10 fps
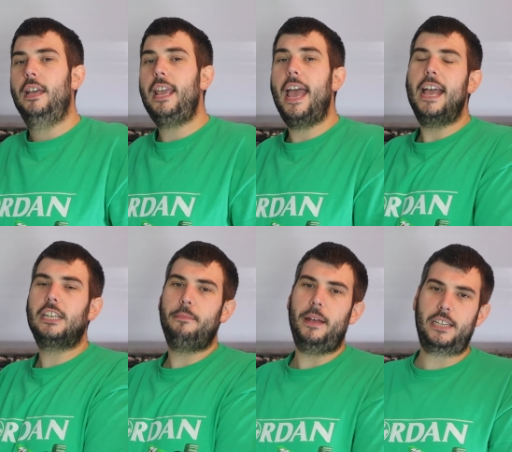Yeah,
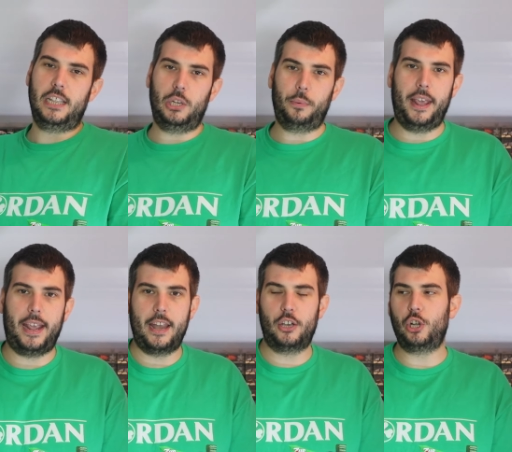Esti Bestie this
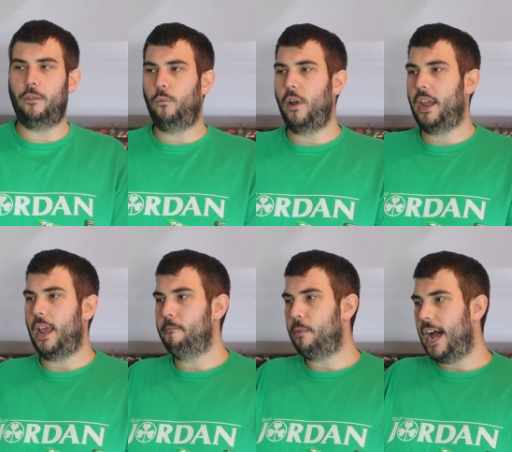weekend. Tough
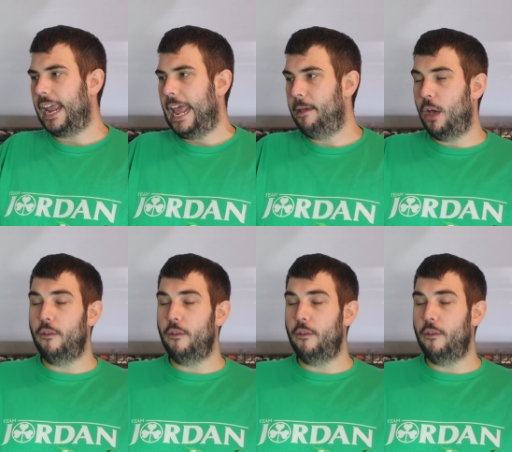weekend by him.